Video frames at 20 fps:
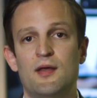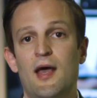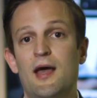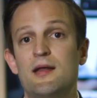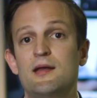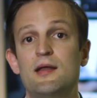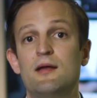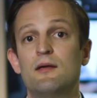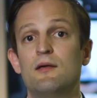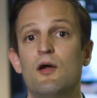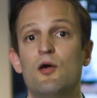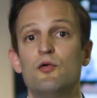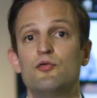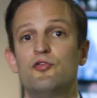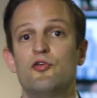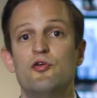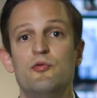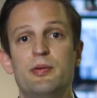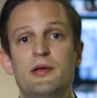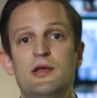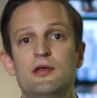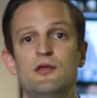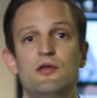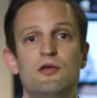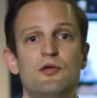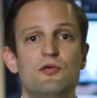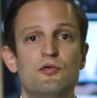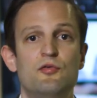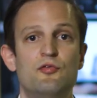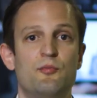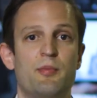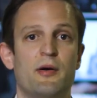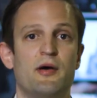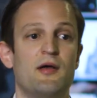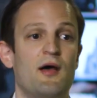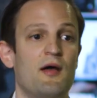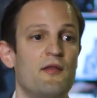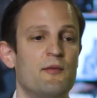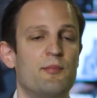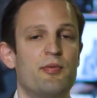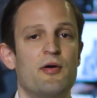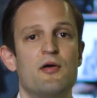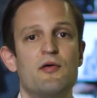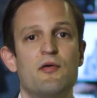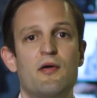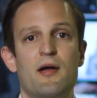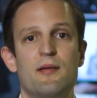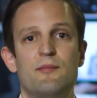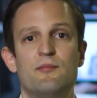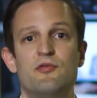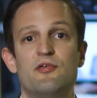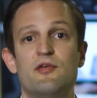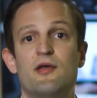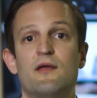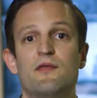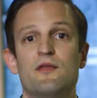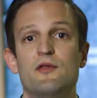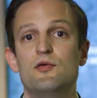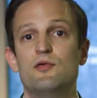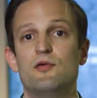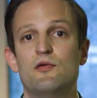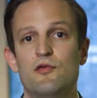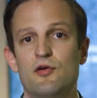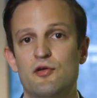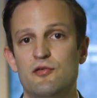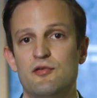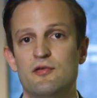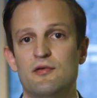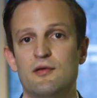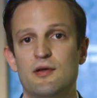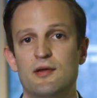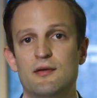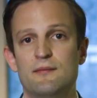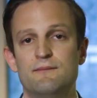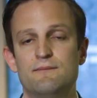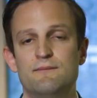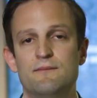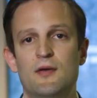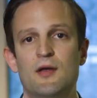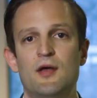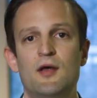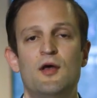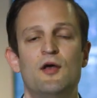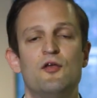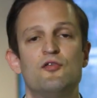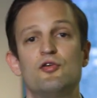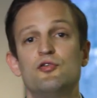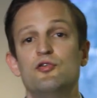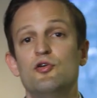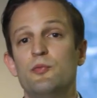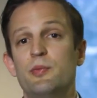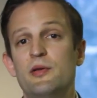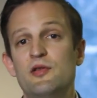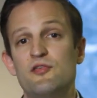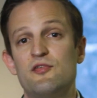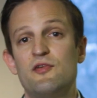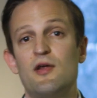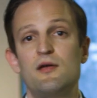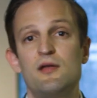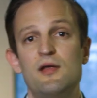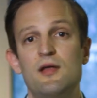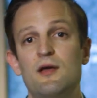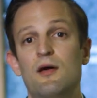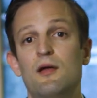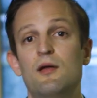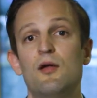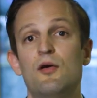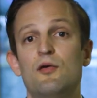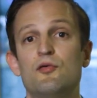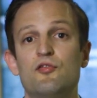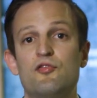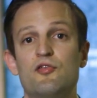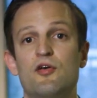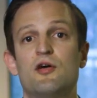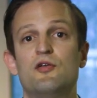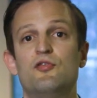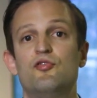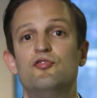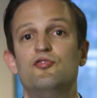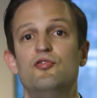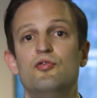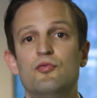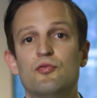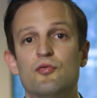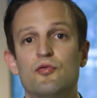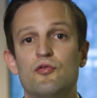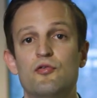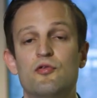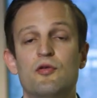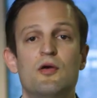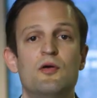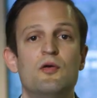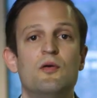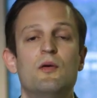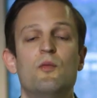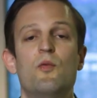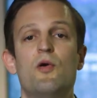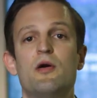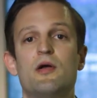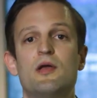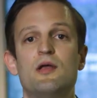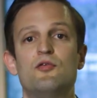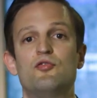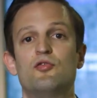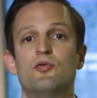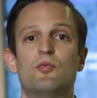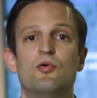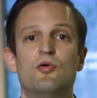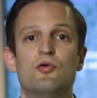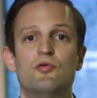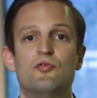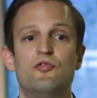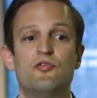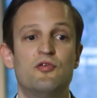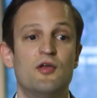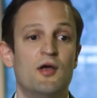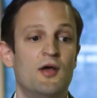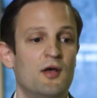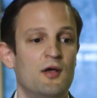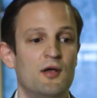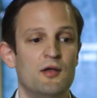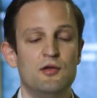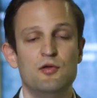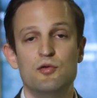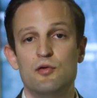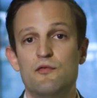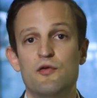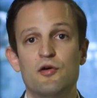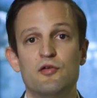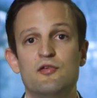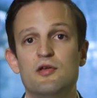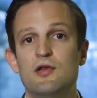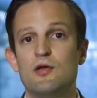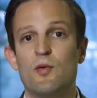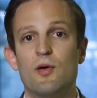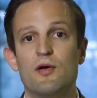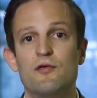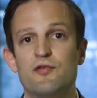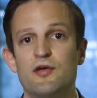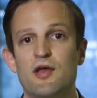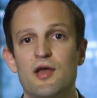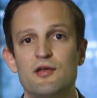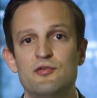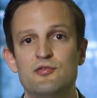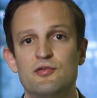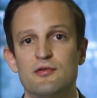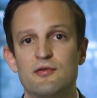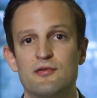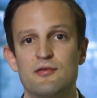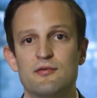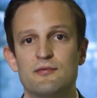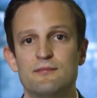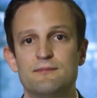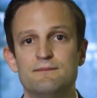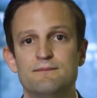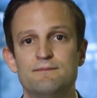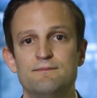and it'll also be used by other programs at the university. So you'll be studying alongside students who are working towards university qualifications.